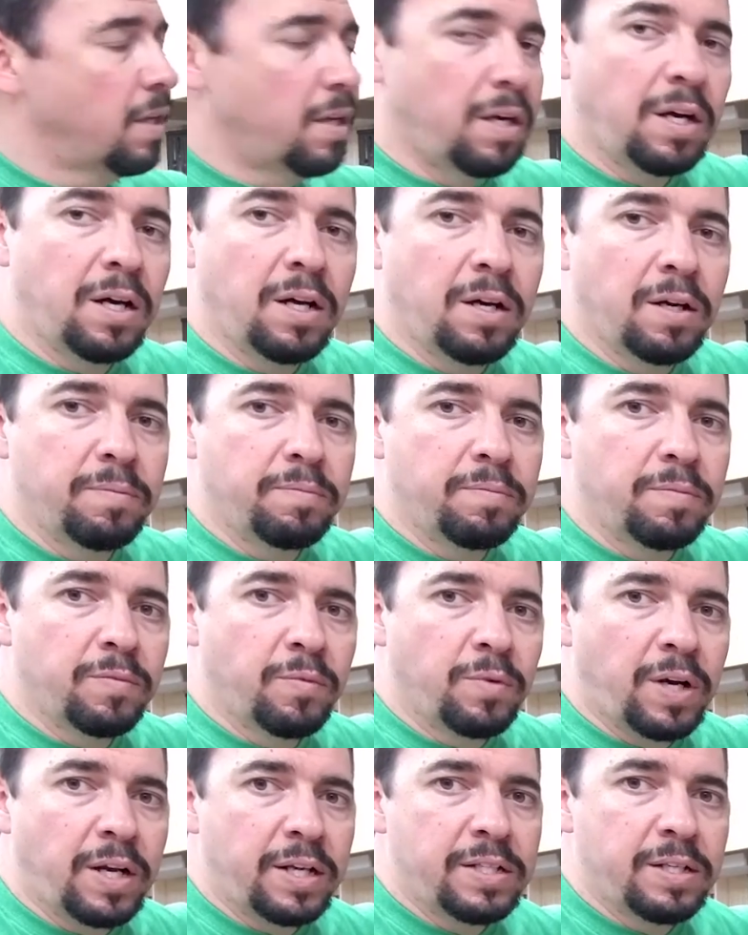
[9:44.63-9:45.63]

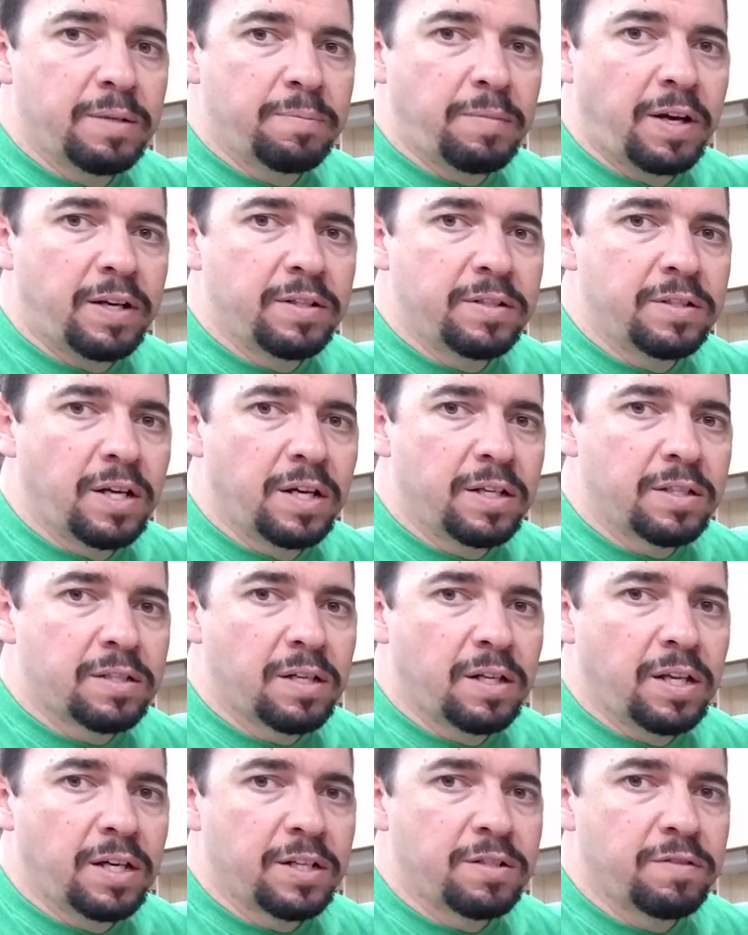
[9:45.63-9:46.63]
When I did my dust
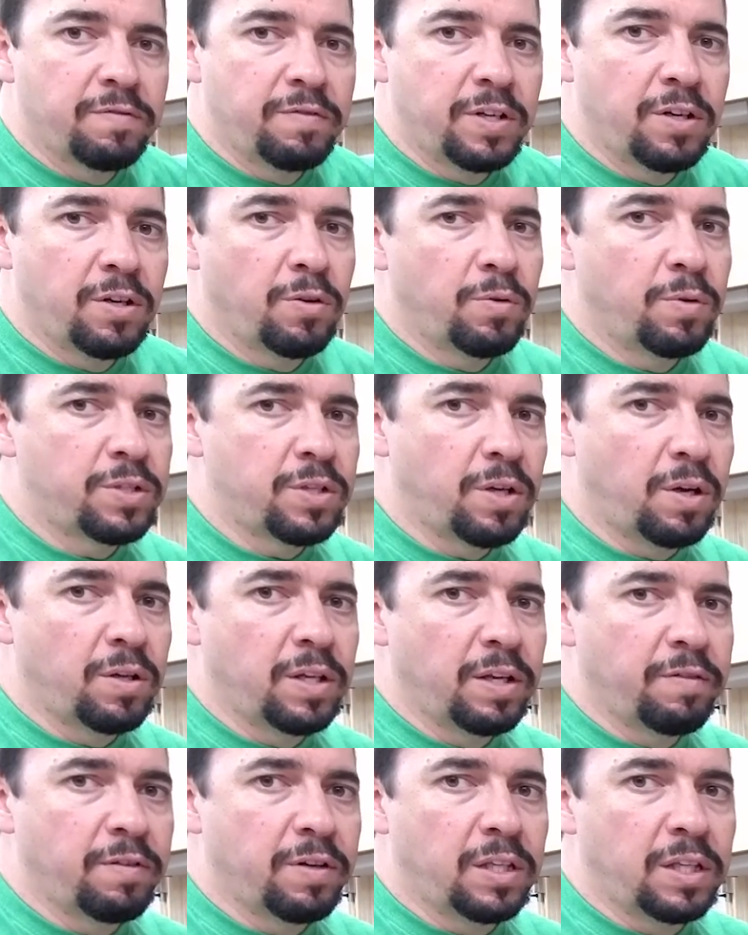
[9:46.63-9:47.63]
collection video, which I'll
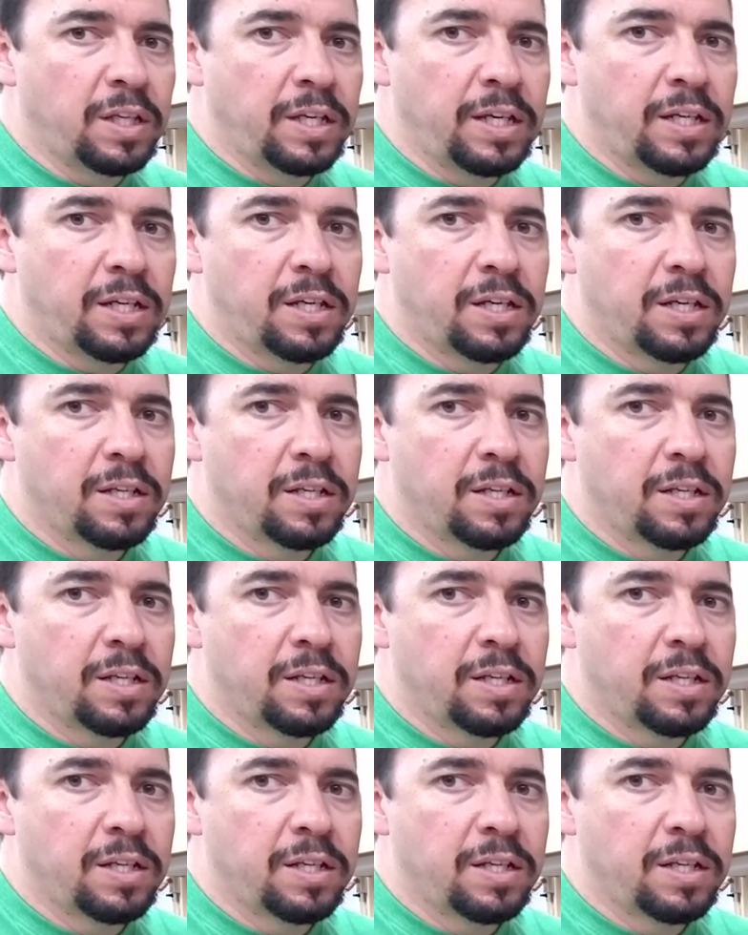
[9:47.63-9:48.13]
leave a link